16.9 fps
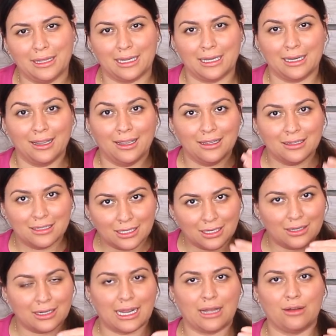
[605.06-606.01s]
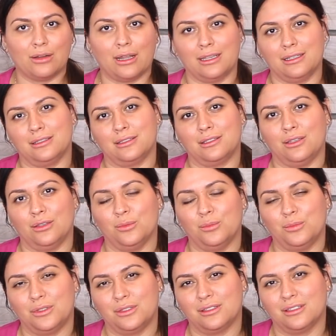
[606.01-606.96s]
and then cut out ice
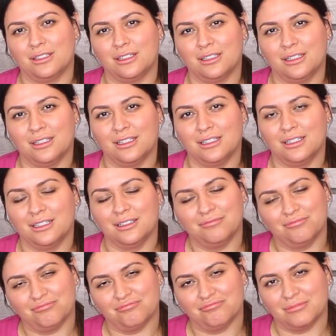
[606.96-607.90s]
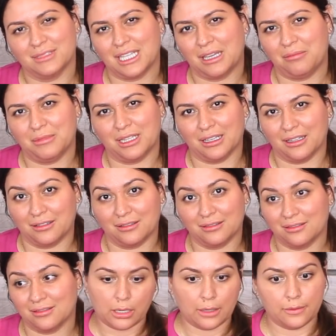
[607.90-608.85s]
cubes. Same thing.
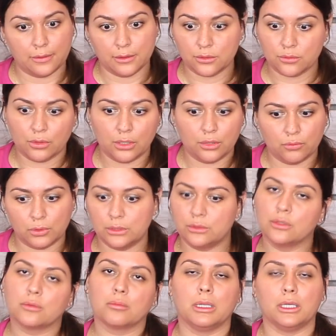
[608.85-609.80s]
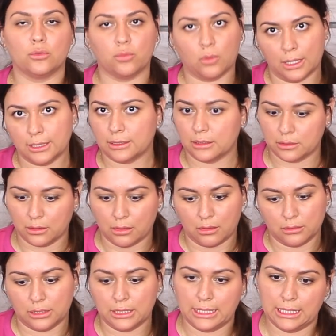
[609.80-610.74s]
Okay, this green one took me twice as
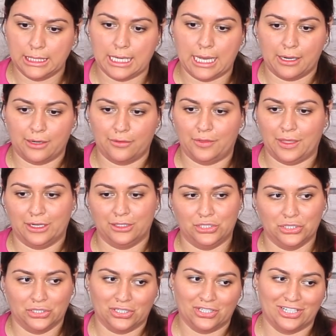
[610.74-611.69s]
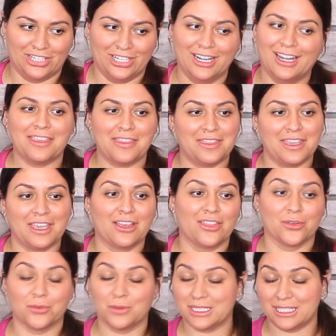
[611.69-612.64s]
long to get out of that jar than the
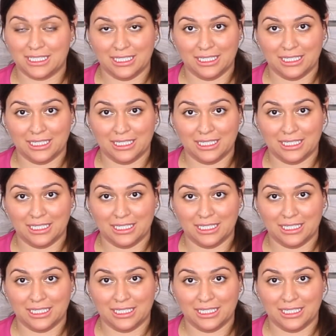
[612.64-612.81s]
other ones